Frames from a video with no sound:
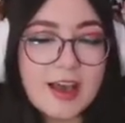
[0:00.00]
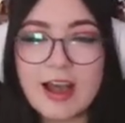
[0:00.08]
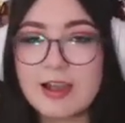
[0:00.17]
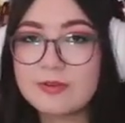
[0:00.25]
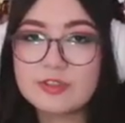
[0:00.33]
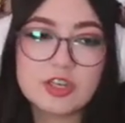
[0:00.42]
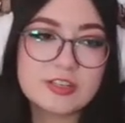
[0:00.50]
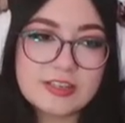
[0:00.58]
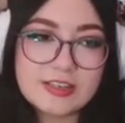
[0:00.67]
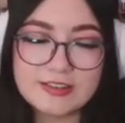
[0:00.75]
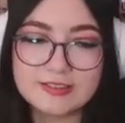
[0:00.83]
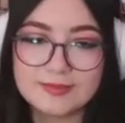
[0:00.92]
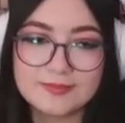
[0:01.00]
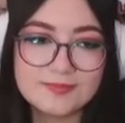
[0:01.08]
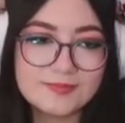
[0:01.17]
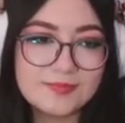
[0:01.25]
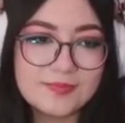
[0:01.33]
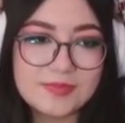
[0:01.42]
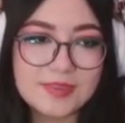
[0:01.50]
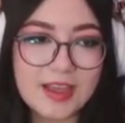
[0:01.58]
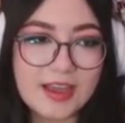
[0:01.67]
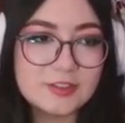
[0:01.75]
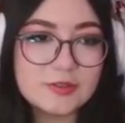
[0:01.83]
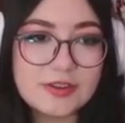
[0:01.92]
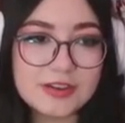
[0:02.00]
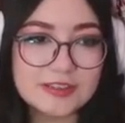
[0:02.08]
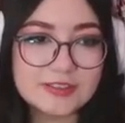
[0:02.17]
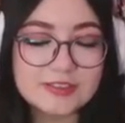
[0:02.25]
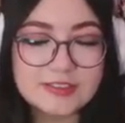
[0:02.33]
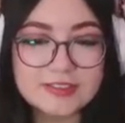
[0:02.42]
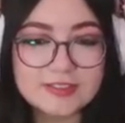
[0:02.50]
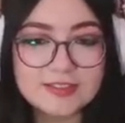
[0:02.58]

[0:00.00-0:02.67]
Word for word: I wish I did. I do not.